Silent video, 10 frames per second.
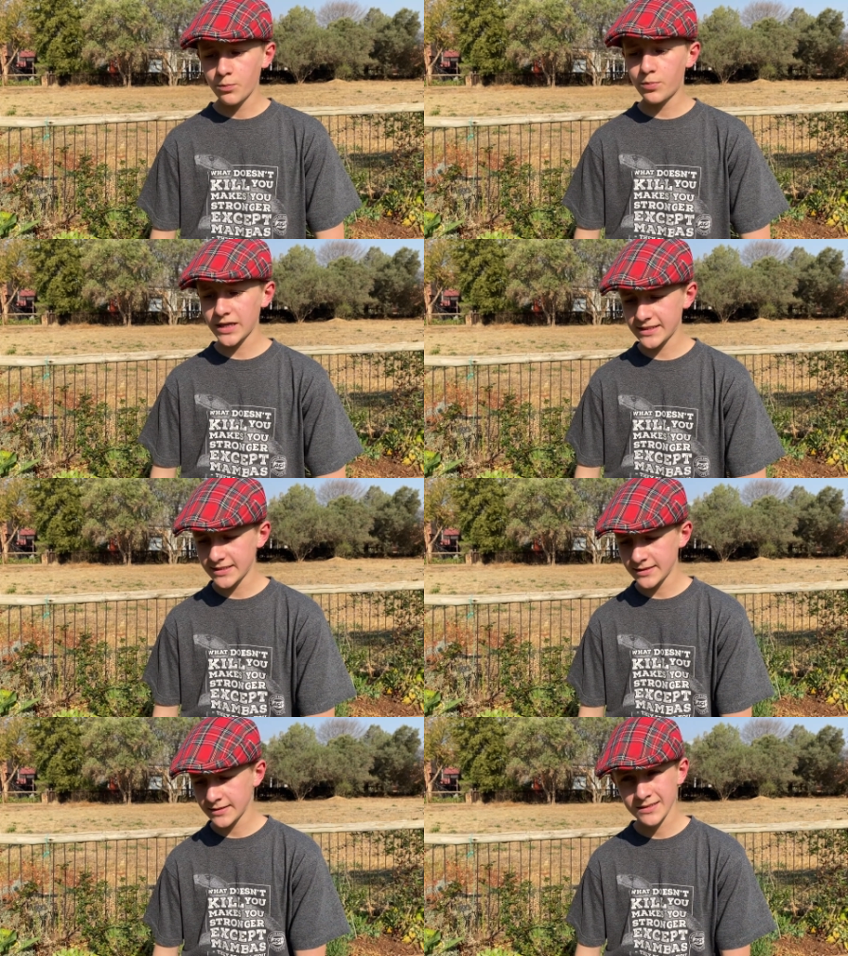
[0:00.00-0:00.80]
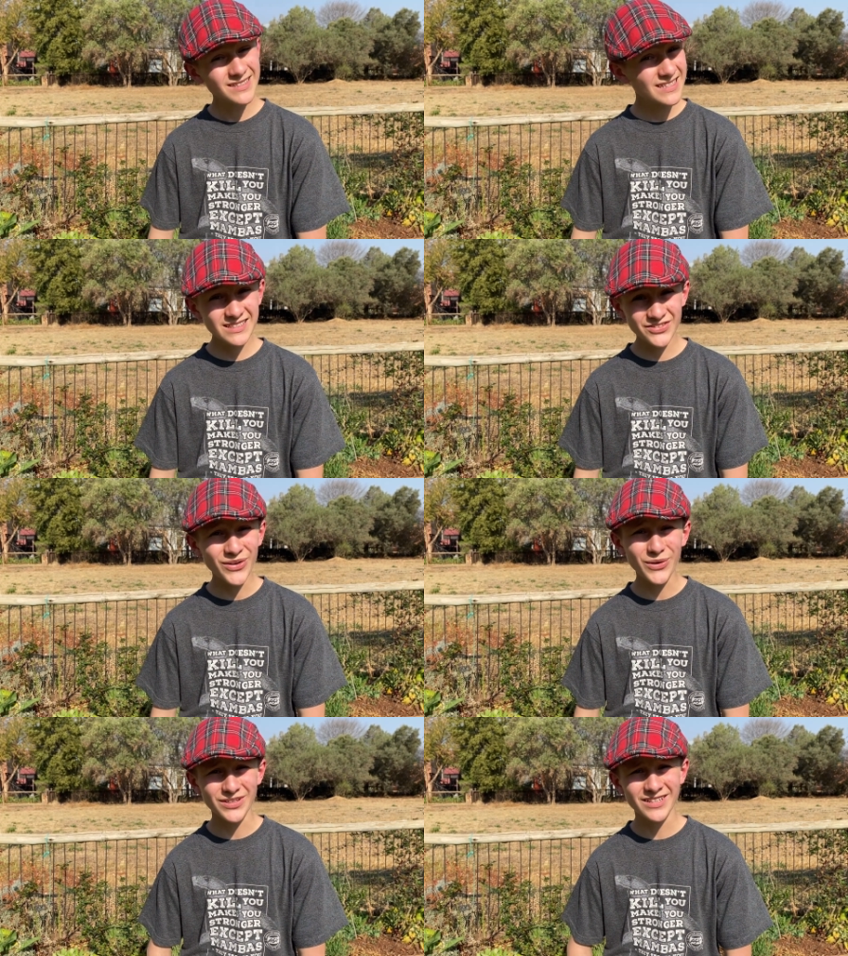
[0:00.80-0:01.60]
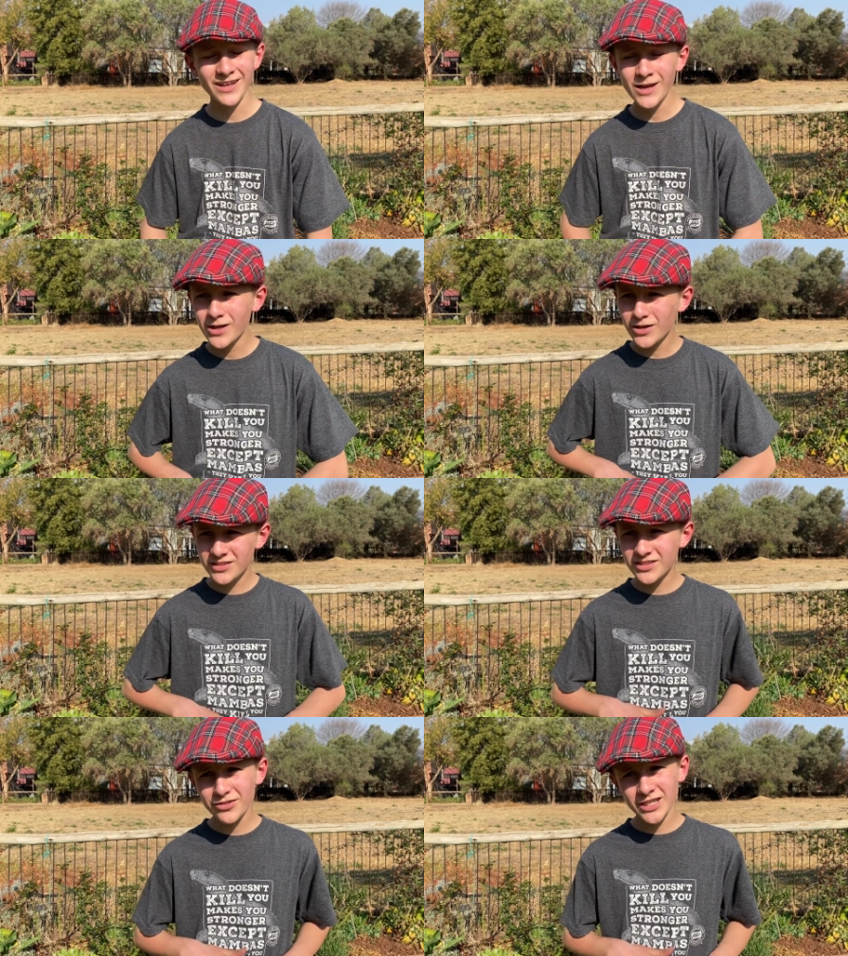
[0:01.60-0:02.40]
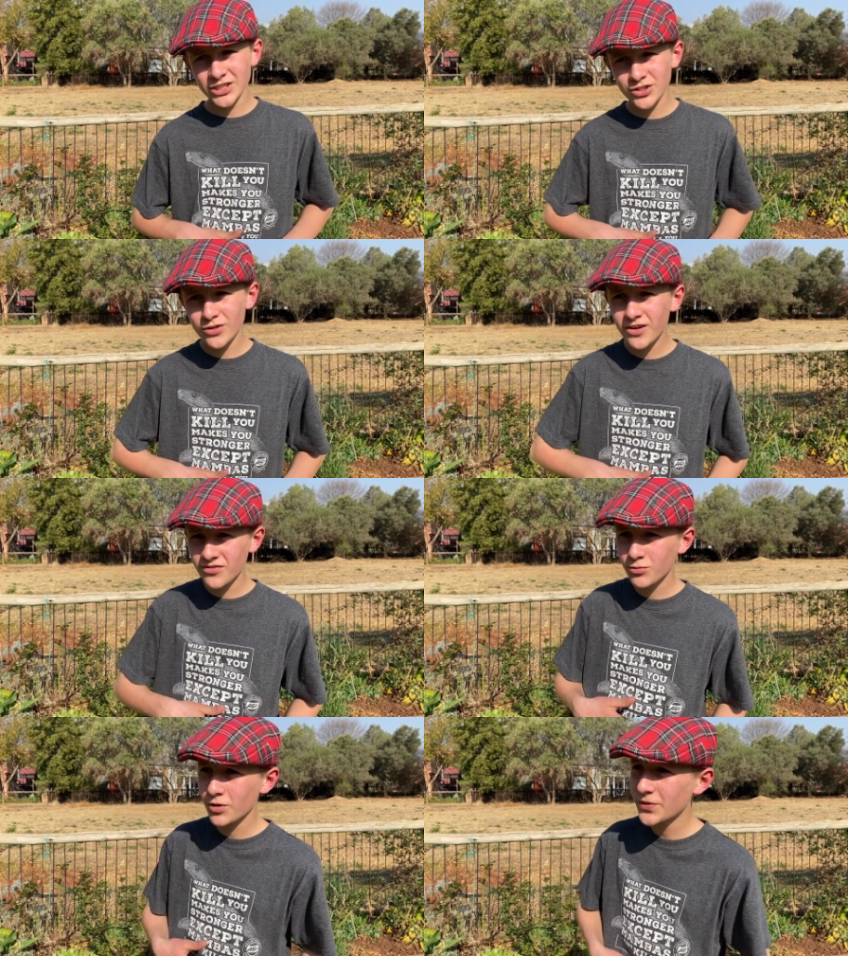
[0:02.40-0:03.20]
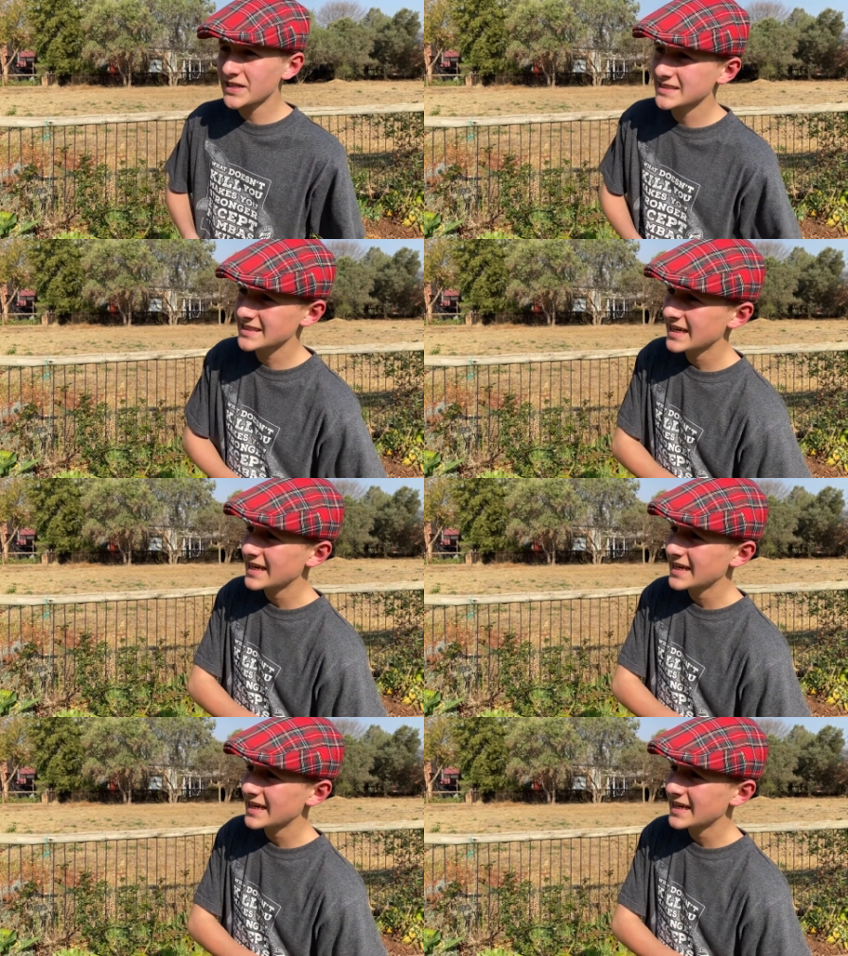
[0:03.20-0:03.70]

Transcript: but it's not, considering giraffes were once